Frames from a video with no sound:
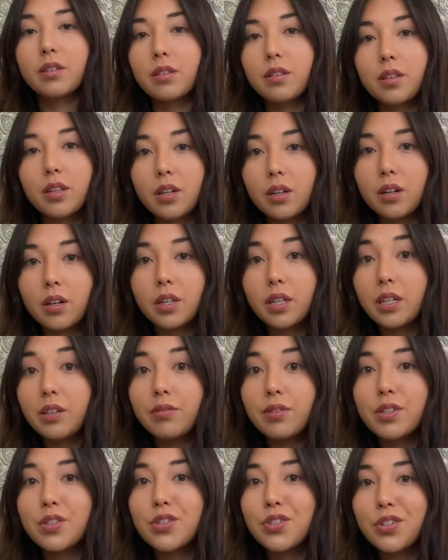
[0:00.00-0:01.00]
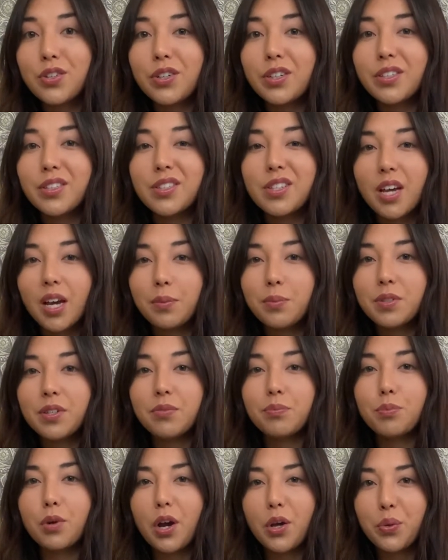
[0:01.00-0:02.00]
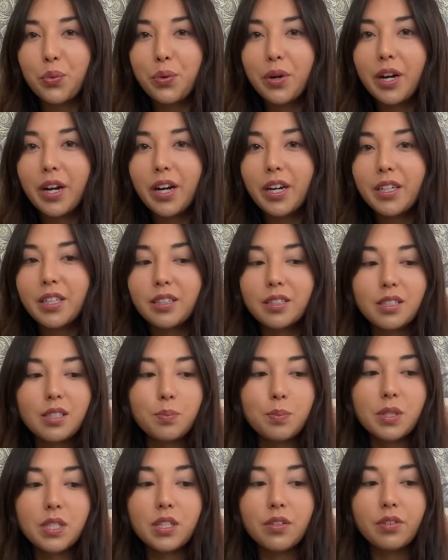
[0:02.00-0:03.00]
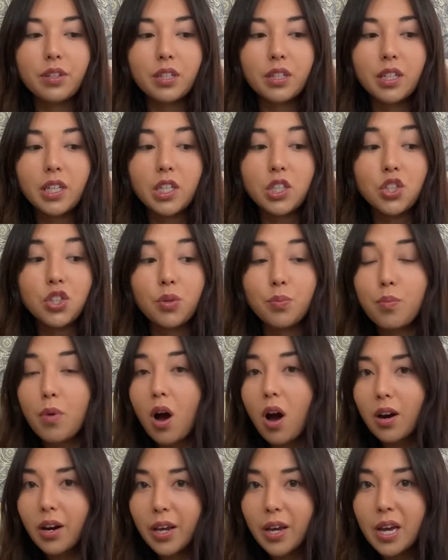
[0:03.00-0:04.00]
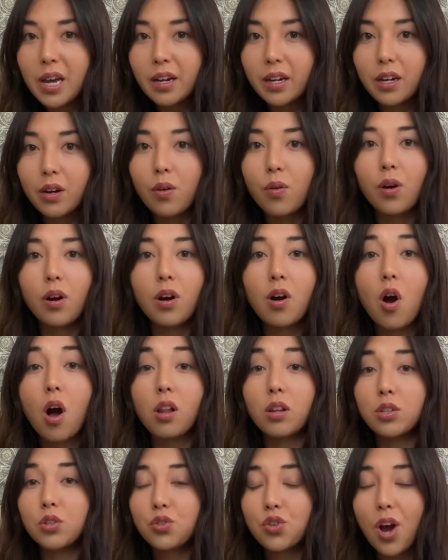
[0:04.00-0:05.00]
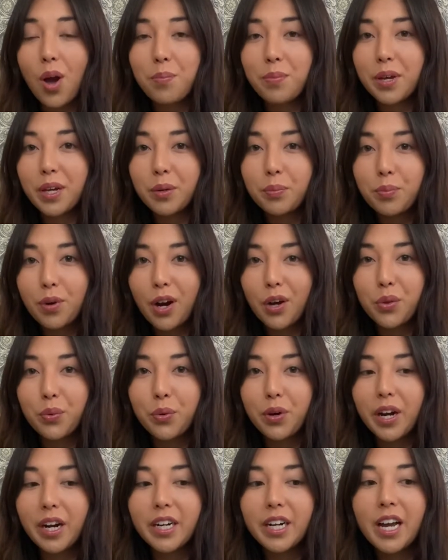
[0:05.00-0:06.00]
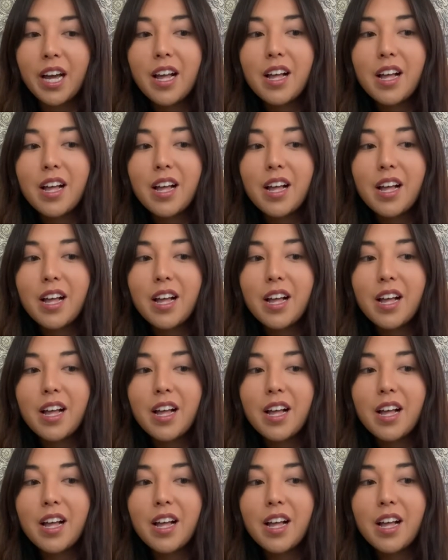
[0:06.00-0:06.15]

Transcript: There are even certain types of breath work, specifically shamanic or holotropic breath work,